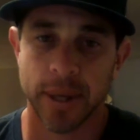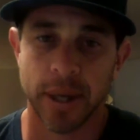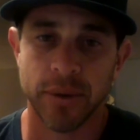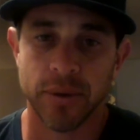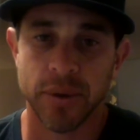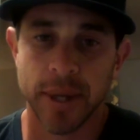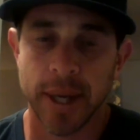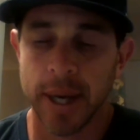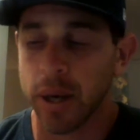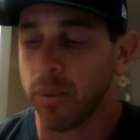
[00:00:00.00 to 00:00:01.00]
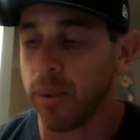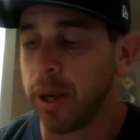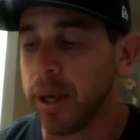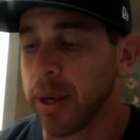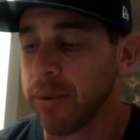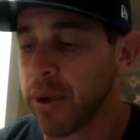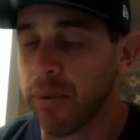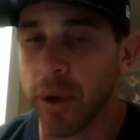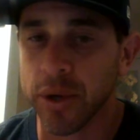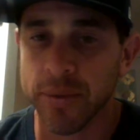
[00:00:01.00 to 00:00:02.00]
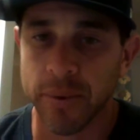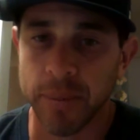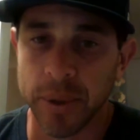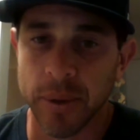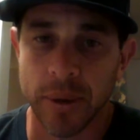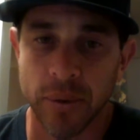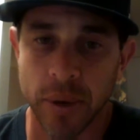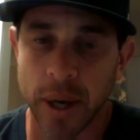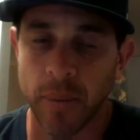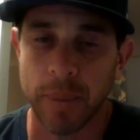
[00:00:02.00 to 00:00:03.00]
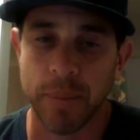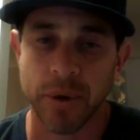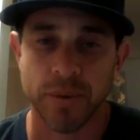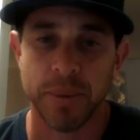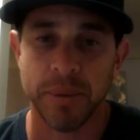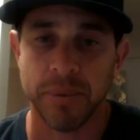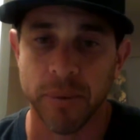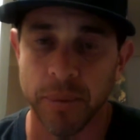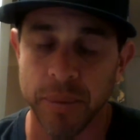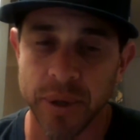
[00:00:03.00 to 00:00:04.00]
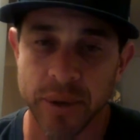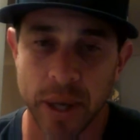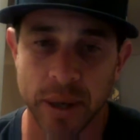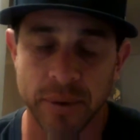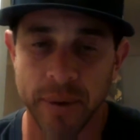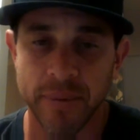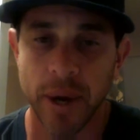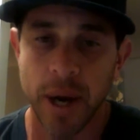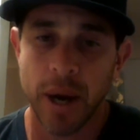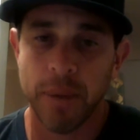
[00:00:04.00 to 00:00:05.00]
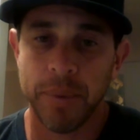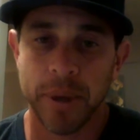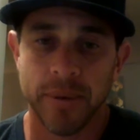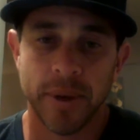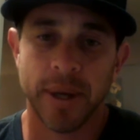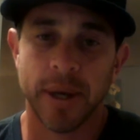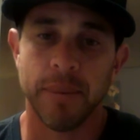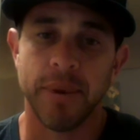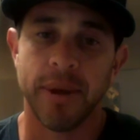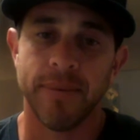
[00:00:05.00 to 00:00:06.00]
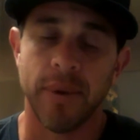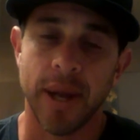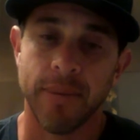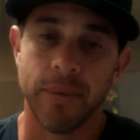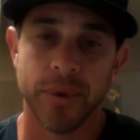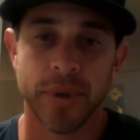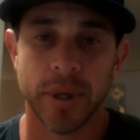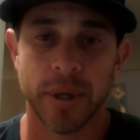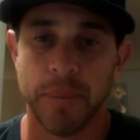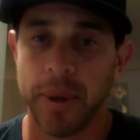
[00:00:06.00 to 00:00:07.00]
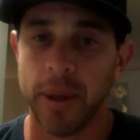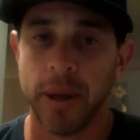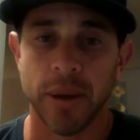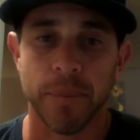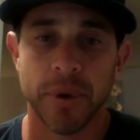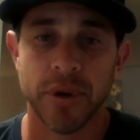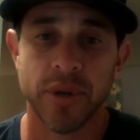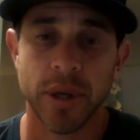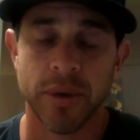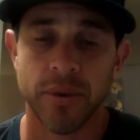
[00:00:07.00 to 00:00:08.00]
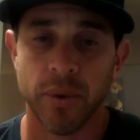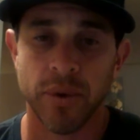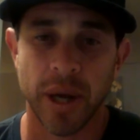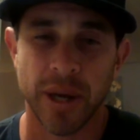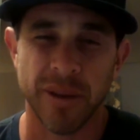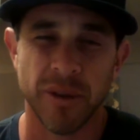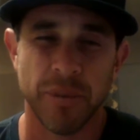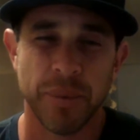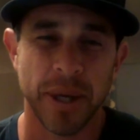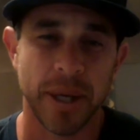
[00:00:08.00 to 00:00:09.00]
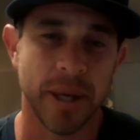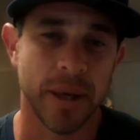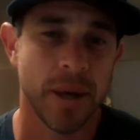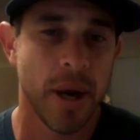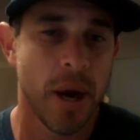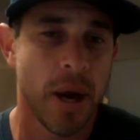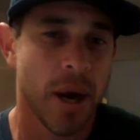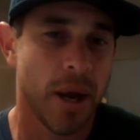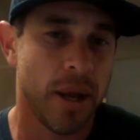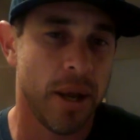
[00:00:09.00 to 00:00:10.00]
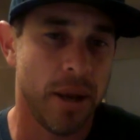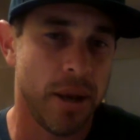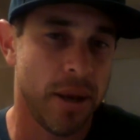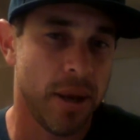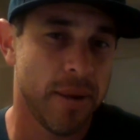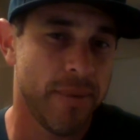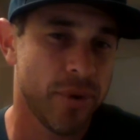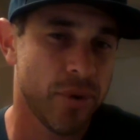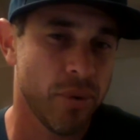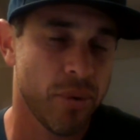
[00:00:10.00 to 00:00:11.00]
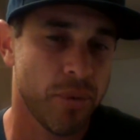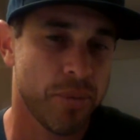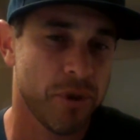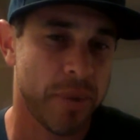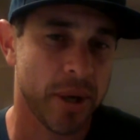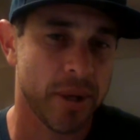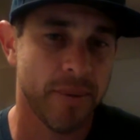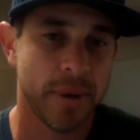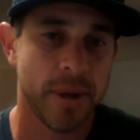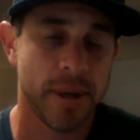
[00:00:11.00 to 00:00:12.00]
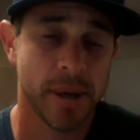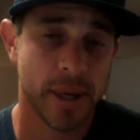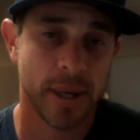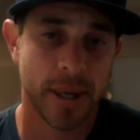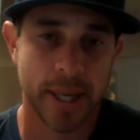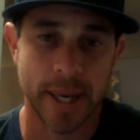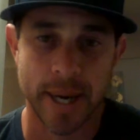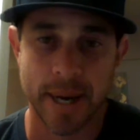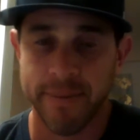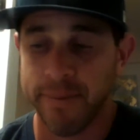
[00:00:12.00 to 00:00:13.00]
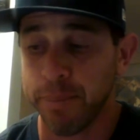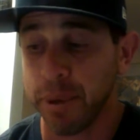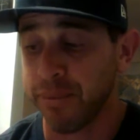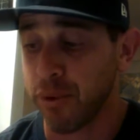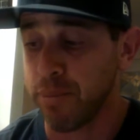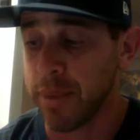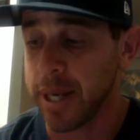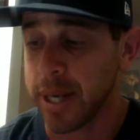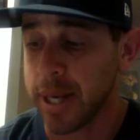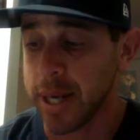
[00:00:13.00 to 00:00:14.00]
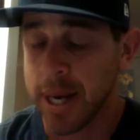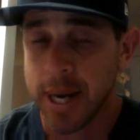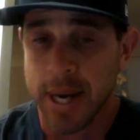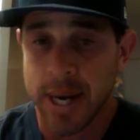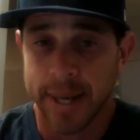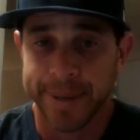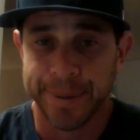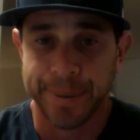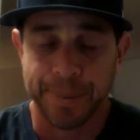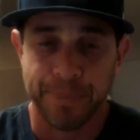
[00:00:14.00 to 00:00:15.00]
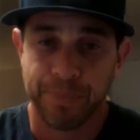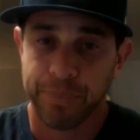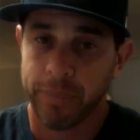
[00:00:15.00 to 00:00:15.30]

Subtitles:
That's really a tough question for me to answer. How do I measure peak performance? It's kind of tough because it could come in different levels depending on the person. So it's kind of interpreted in individual perspective, I think. But for me, um,